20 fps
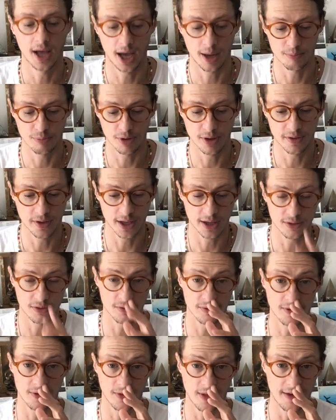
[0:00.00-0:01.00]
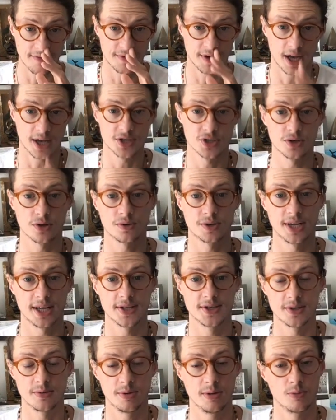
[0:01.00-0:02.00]
Breathing in through the left nostril
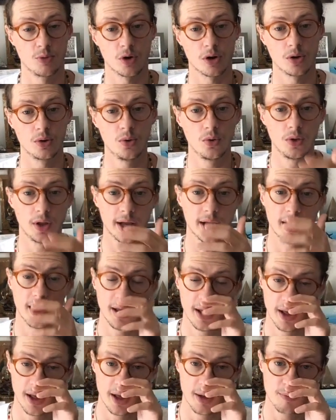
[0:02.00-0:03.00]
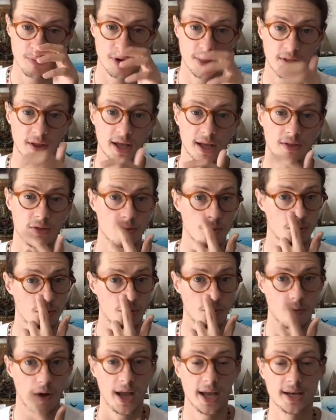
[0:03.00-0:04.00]
tends to be more cooling. Breathing in through the
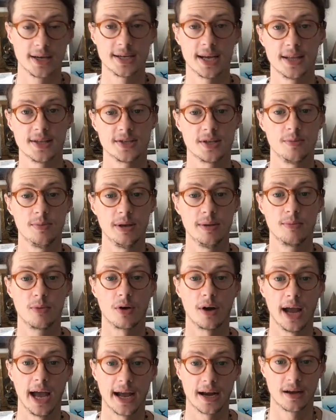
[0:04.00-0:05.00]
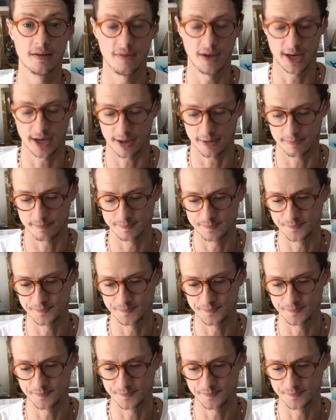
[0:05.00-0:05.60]
right tends to be more activating.